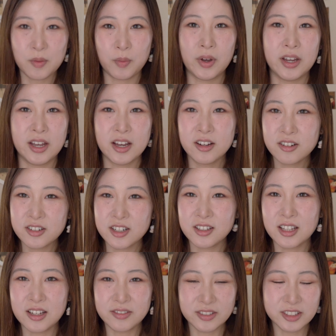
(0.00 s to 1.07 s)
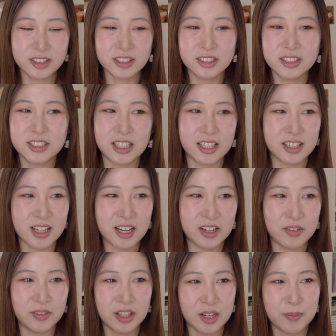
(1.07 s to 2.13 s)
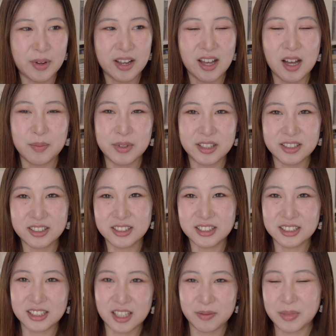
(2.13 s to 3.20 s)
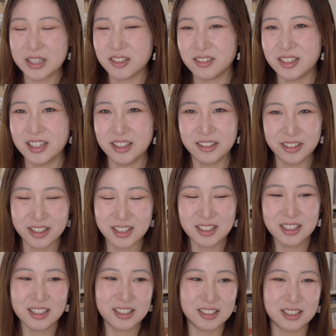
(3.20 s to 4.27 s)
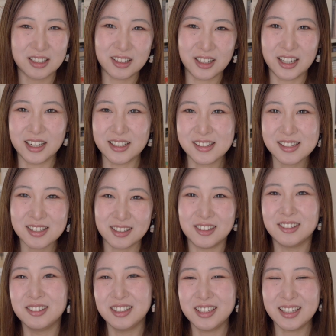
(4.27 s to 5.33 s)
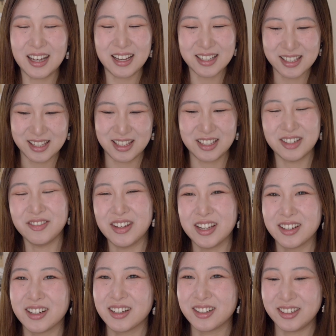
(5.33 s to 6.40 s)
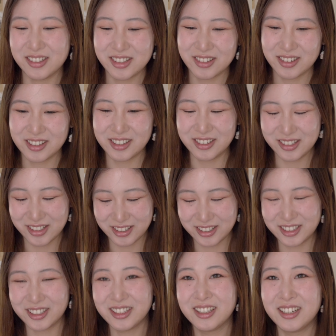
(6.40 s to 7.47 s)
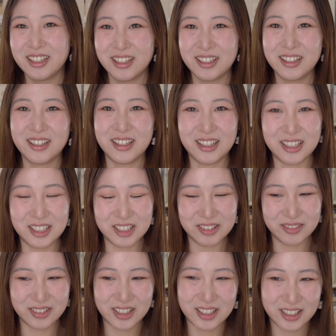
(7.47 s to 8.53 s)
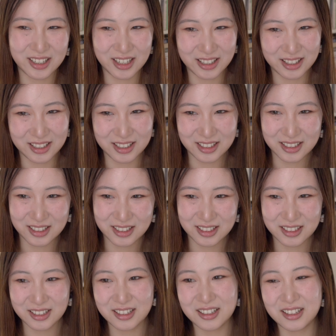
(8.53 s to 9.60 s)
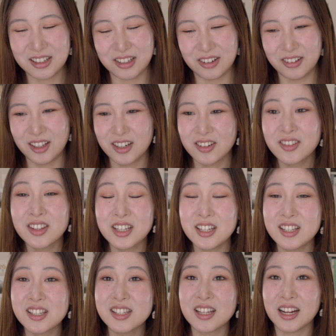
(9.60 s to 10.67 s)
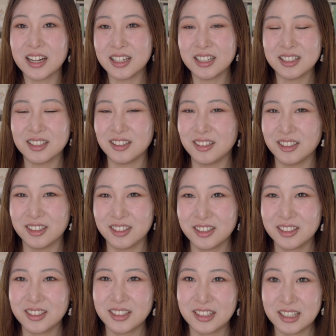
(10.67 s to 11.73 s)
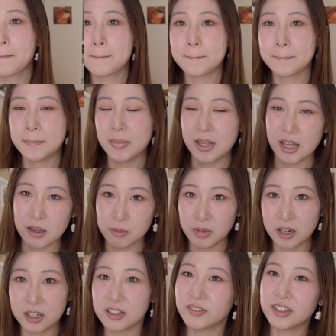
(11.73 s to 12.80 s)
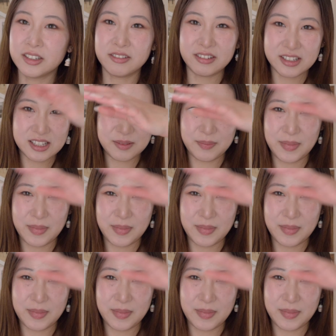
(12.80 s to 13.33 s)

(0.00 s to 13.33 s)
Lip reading: my energy levels and kind of like my happiness and mental health decline slowly as the event got closer and closer. I think there are a lot of things that I need to learn, and part of it was